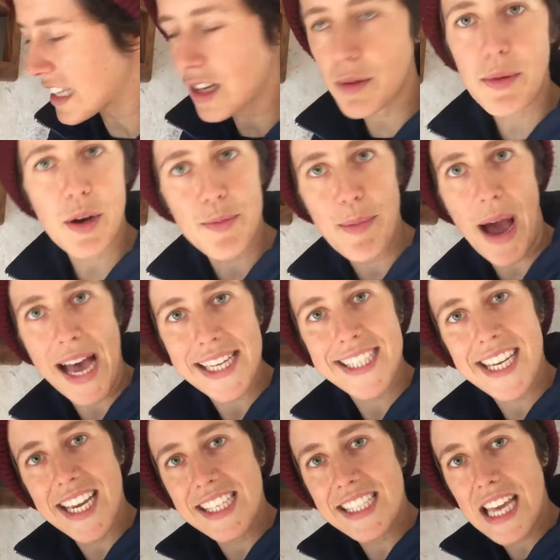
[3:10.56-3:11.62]
a little bit of
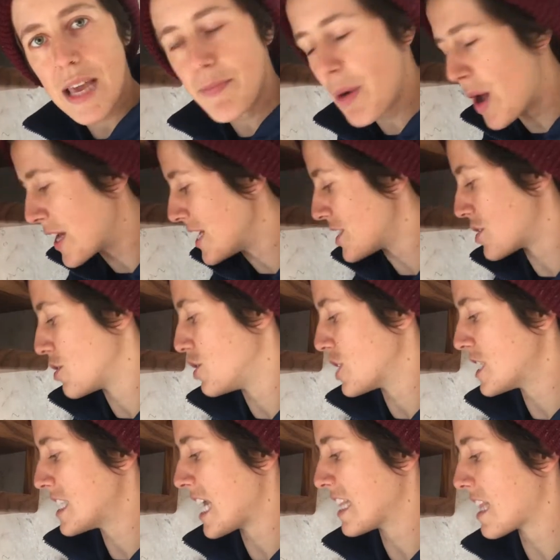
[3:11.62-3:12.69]
masking tape on it, so you
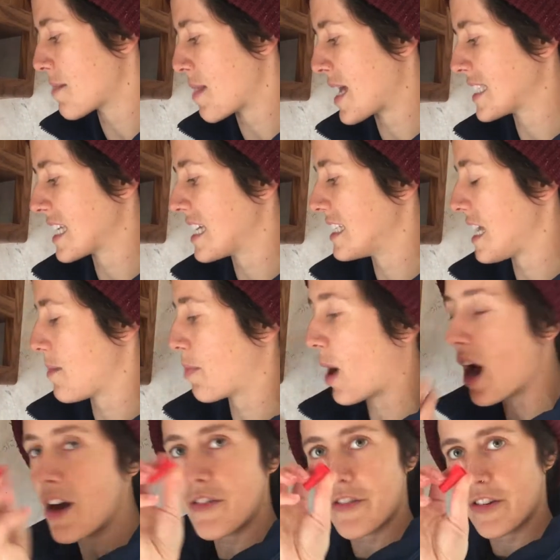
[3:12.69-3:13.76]
just take that masking tape
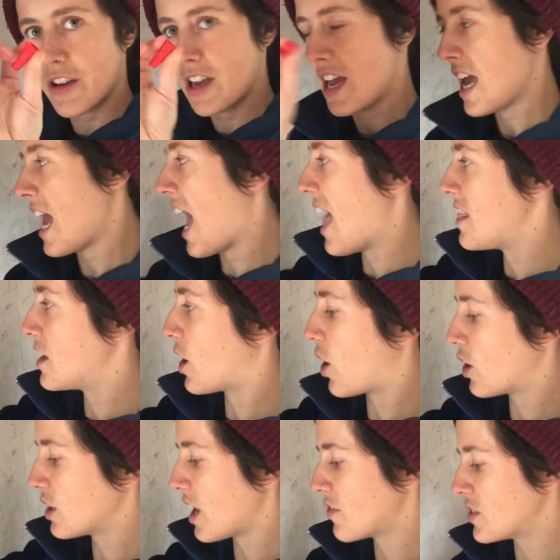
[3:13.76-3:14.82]
off, and then
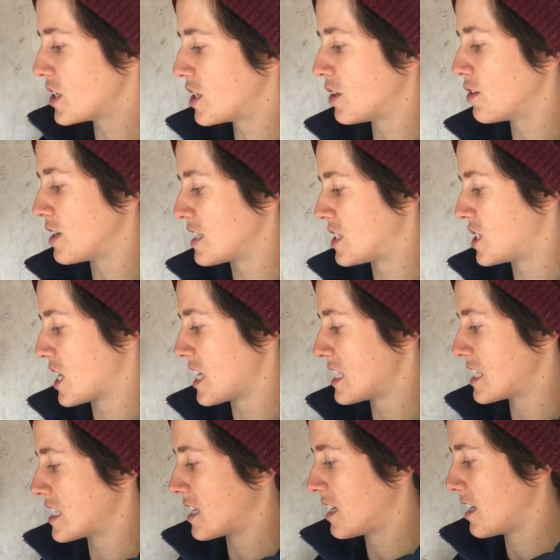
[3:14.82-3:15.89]
all you have to do is
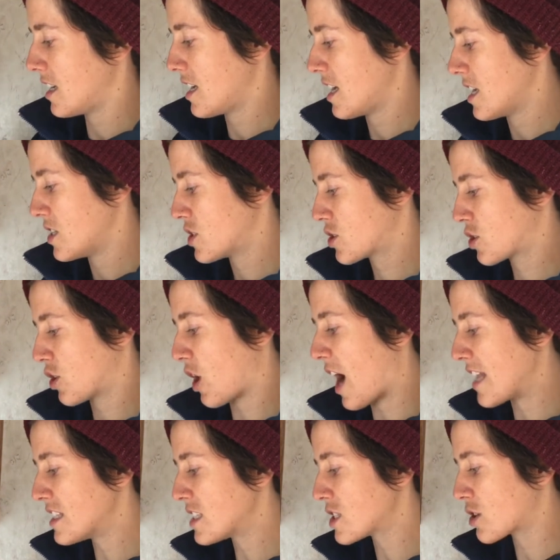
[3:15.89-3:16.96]
just
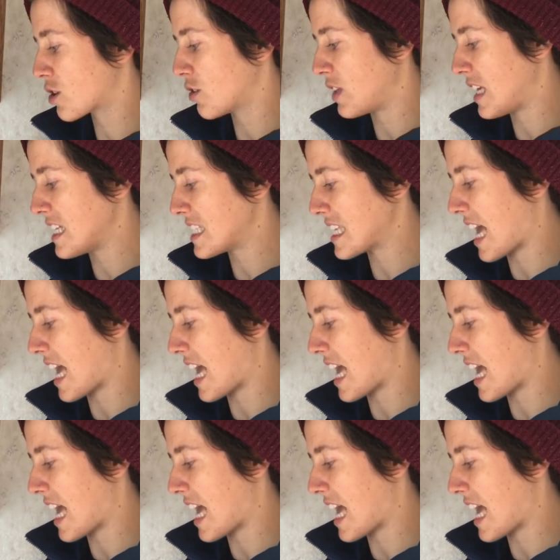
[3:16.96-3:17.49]
unscrew these